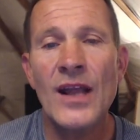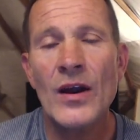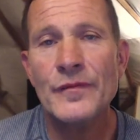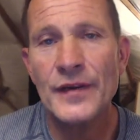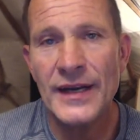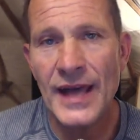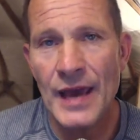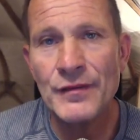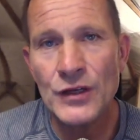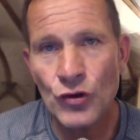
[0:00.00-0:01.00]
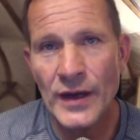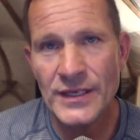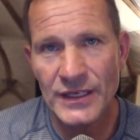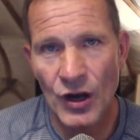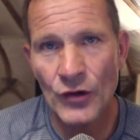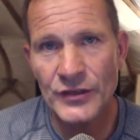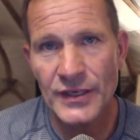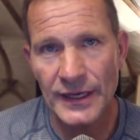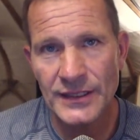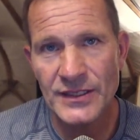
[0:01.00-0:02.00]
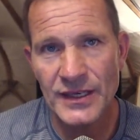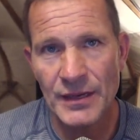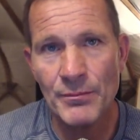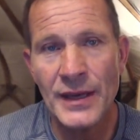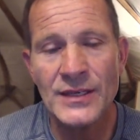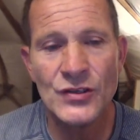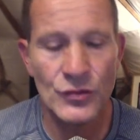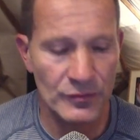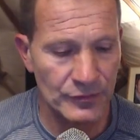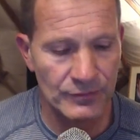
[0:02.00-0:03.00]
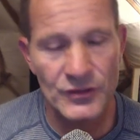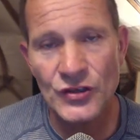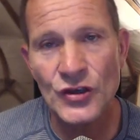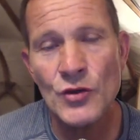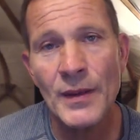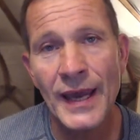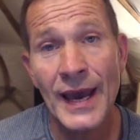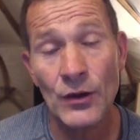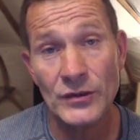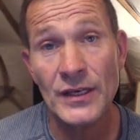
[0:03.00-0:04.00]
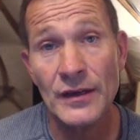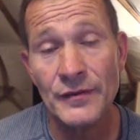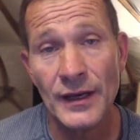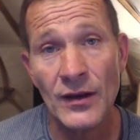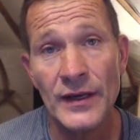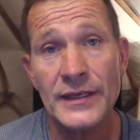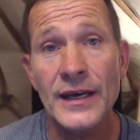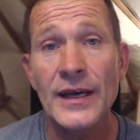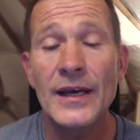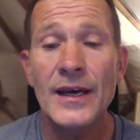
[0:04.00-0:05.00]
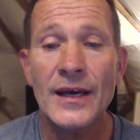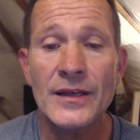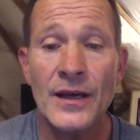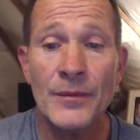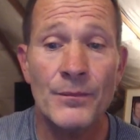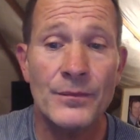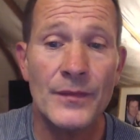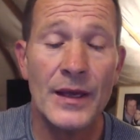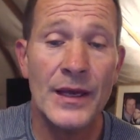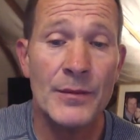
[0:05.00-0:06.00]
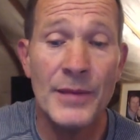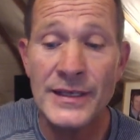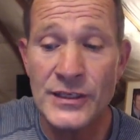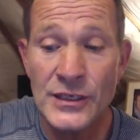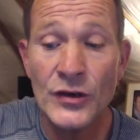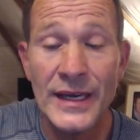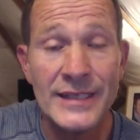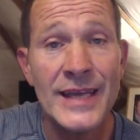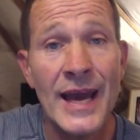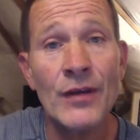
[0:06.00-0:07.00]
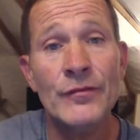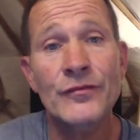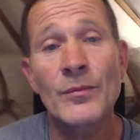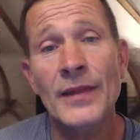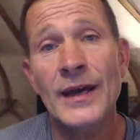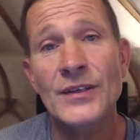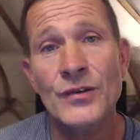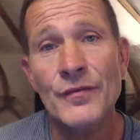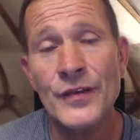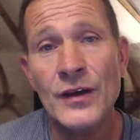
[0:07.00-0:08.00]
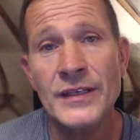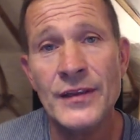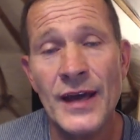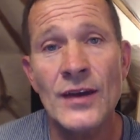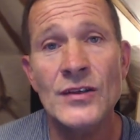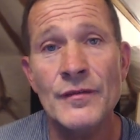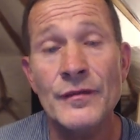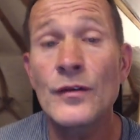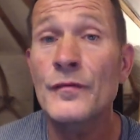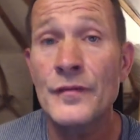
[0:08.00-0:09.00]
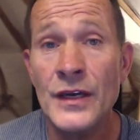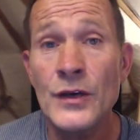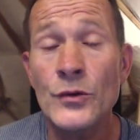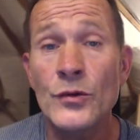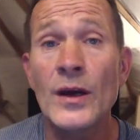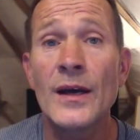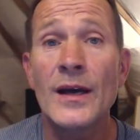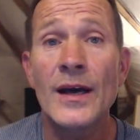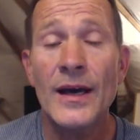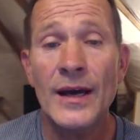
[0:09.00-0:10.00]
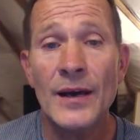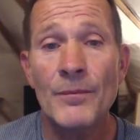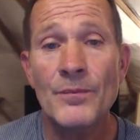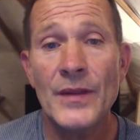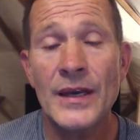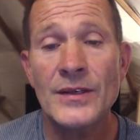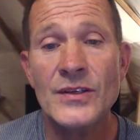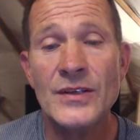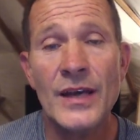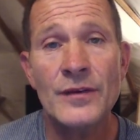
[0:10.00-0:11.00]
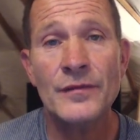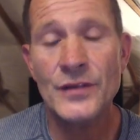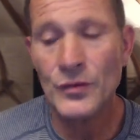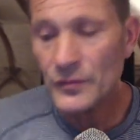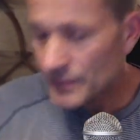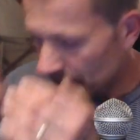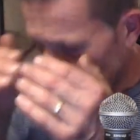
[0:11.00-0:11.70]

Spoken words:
life in an ever greater context. It means sort of zooming out, if you like. It means looking down from that sort of 30,000 foot view, instead of sort of,